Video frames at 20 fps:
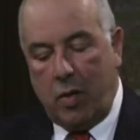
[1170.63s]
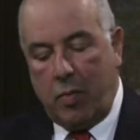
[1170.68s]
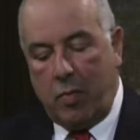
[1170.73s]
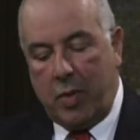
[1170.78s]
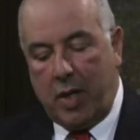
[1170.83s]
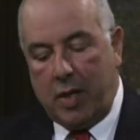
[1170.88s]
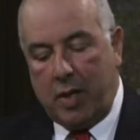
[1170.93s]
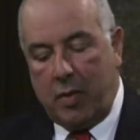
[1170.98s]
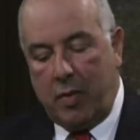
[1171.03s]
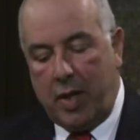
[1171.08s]

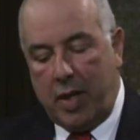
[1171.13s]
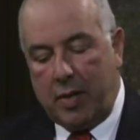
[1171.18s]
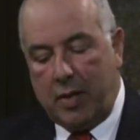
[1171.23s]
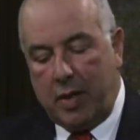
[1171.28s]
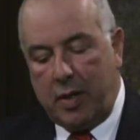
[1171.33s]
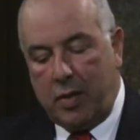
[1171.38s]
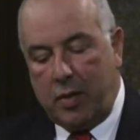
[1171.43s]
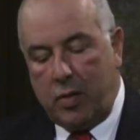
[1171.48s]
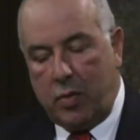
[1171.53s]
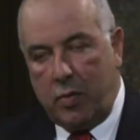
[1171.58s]
Brazil has
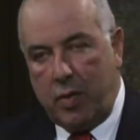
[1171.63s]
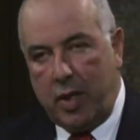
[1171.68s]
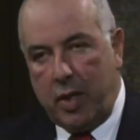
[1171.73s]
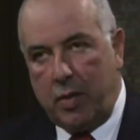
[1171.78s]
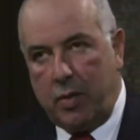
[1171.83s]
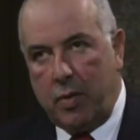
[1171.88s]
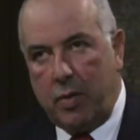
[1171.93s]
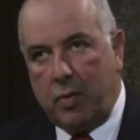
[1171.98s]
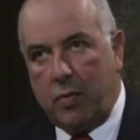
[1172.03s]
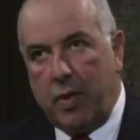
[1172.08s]
a
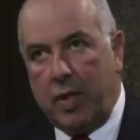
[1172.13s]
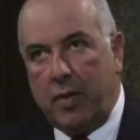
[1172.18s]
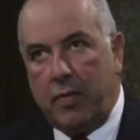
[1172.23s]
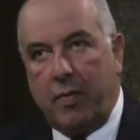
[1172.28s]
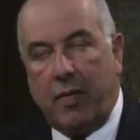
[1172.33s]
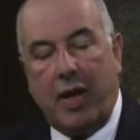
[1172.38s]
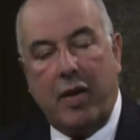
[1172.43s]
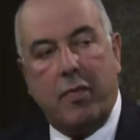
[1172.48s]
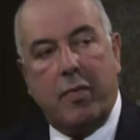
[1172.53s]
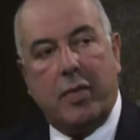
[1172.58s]
20 or
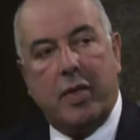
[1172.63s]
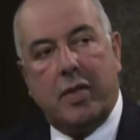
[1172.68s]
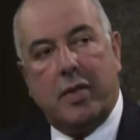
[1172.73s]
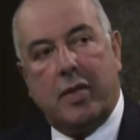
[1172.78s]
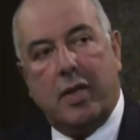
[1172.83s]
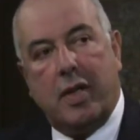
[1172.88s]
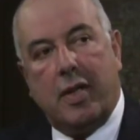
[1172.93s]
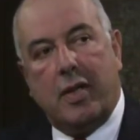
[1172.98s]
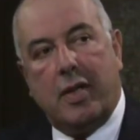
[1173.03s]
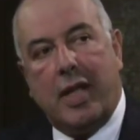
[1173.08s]
25
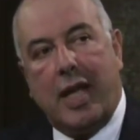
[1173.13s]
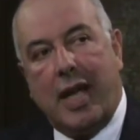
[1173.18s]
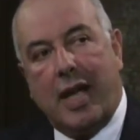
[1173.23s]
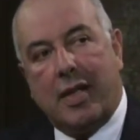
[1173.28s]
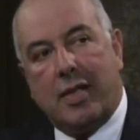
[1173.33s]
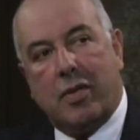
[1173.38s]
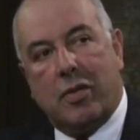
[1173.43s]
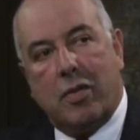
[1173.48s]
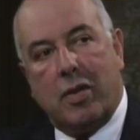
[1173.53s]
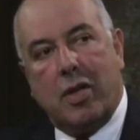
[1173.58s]
percent
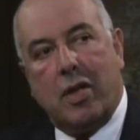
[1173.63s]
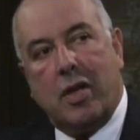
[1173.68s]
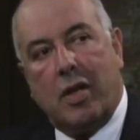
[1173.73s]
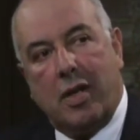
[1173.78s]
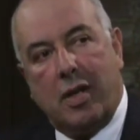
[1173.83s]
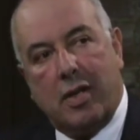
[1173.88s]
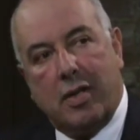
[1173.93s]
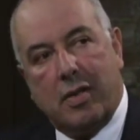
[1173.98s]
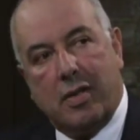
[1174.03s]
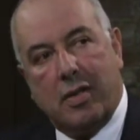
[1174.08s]
tax on
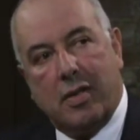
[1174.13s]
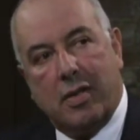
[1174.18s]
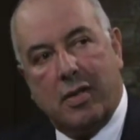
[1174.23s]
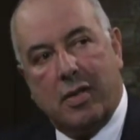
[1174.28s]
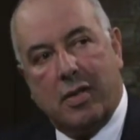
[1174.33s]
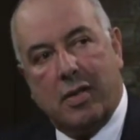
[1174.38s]
cars.